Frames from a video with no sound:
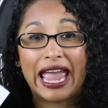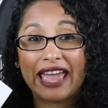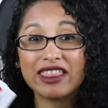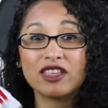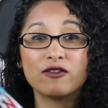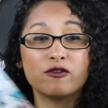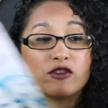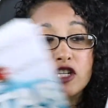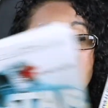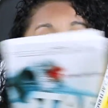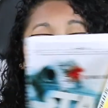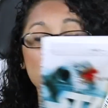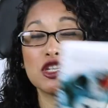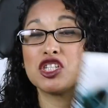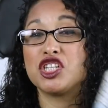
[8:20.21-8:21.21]
and the
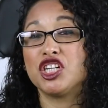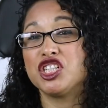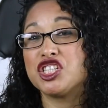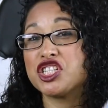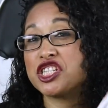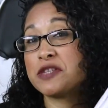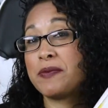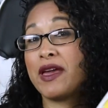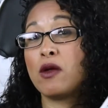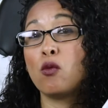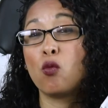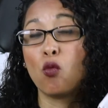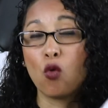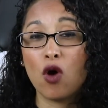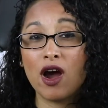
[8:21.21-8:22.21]
first book should have just
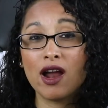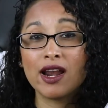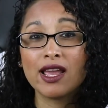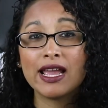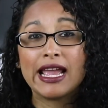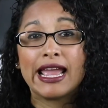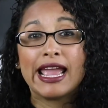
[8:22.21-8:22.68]
been one,